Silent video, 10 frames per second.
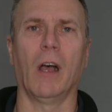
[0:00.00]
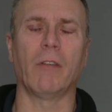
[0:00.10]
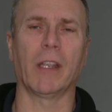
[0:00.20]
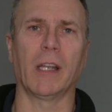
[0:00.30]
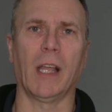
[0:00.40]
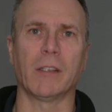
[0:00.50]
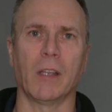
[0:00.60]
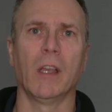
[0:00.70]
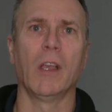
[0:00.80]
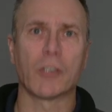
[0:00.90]

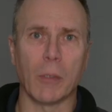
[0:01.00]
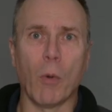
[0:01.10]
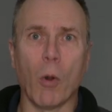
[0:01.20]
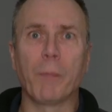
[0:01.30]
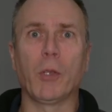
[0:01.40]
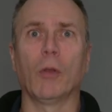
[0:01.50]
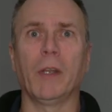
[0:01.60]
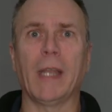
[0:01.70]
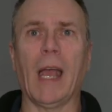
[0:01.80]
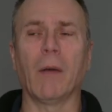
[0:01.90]
regulator to more
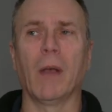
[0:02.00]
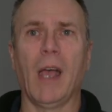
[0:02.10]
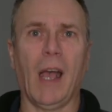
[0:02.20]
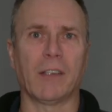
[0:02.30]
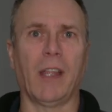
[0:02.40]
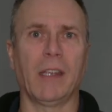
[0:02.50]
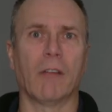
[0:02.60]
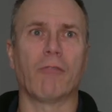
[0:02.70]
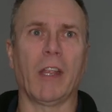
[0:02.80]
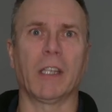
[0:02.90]
purely now as
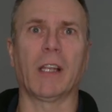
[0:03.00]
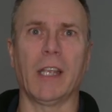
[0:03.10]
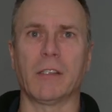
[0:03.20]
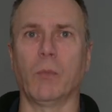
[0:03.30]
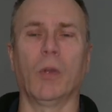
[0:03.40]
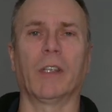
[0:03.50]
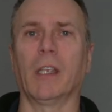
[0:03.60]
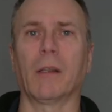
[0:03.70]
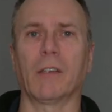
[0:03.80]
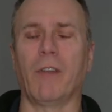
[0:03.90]
a regulator
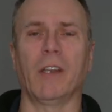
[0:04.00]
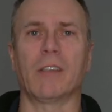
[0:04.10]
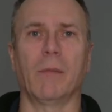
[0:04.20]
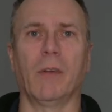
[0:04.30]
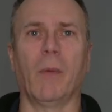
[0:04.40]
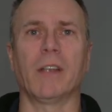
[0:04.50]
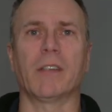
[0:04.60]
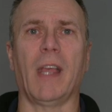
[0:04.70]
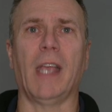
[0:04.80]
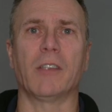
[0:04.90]
working a very similar way
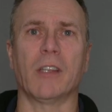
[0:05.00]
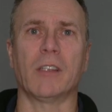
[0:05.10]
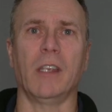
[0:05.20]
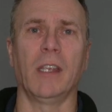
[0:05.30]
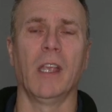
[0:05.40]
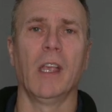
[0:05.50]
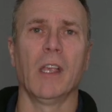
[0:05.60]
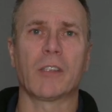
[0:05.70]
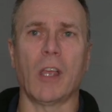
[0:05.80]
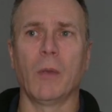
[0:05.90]
to the HSE.
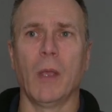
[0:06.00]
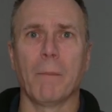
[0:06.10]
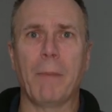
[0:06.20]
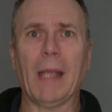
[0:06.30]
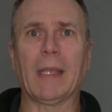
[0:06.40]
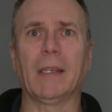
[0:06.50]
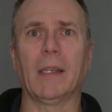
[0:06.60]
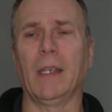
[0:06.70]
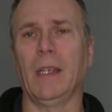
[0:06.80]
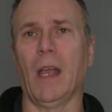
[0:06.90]
So back in the